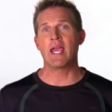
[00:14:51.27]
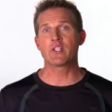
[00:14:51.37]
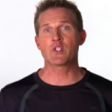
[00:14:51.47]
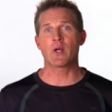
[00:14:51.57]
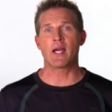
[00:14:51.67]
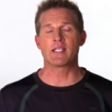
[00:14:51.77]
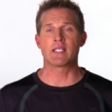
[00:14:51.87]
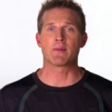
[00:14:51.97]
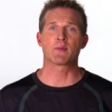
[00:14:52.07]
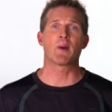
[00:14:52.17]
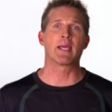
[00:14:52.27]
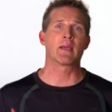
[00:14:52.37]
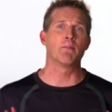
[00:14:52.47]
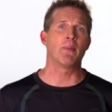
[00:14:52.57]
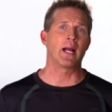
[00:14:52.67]
and triceps by
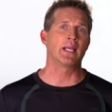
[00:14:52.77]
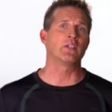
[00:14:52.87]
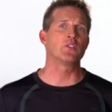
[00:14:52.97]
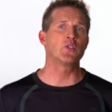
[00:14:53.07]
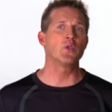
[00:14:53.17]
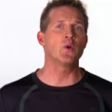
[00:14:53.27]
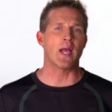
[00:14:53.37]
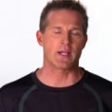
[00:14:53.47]
combining two